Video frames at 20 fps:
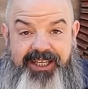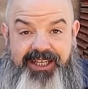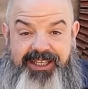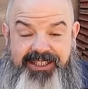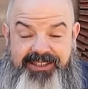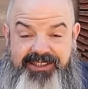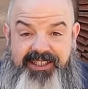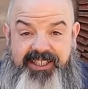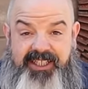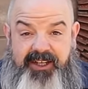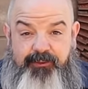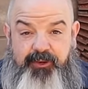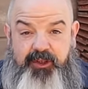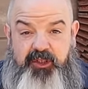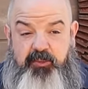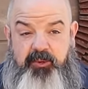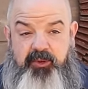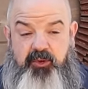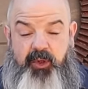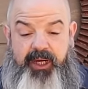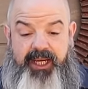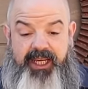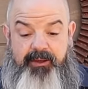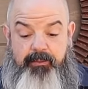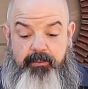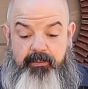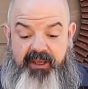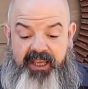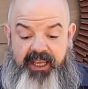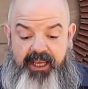is the difference
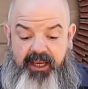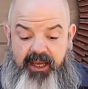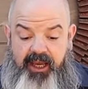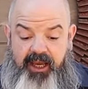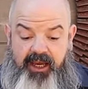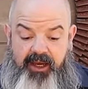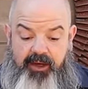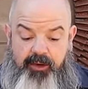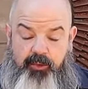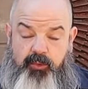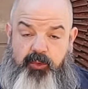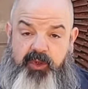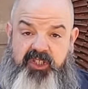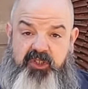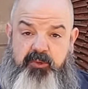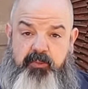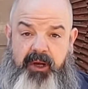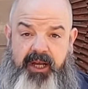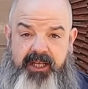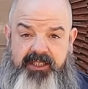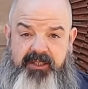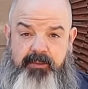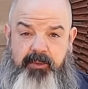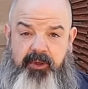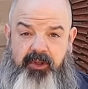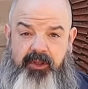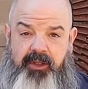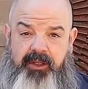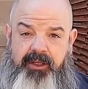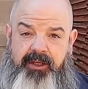between being a
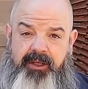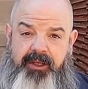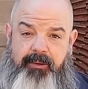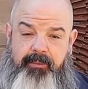responsible